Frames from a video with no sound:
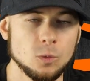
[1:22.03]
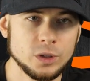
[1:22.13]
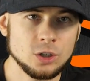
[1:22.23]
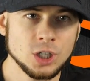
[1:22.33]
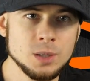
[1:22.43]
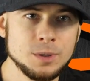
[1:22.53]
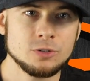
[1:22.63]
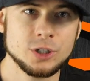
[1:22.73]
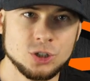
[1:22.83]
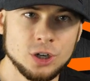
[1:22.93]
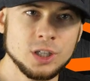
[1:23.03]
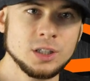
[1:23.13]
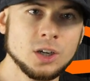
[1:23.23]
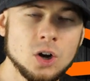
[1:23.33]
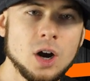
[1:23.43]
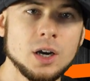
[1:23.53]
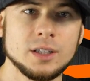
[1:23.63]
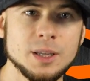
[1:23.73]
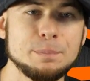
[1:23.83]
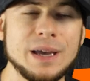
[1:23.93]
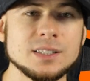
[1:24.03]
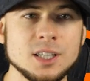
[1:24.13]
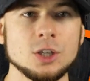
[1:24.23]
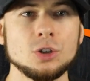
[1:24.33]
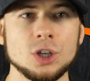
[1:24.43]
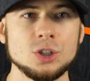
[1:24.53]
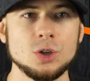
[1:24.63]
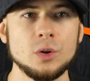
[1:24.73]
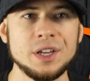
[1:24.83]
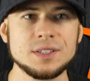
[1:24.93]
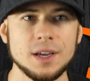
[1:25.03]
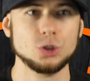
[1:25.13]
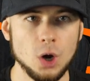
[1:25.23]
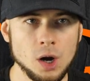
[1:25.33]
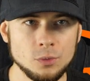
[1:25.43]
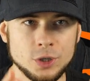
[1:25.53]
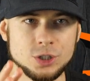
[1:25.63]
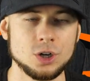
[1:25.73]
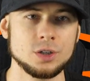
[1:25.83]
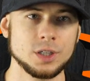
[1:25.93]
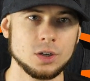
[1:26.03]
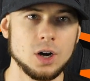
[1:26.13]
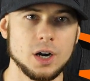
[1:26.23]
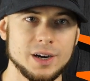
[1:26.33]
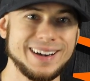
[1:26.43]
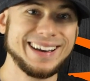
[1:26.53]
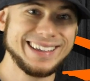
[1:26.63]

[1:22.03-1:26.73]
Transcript: When you're going to be returning the car, the best thing you can do is don't return the car.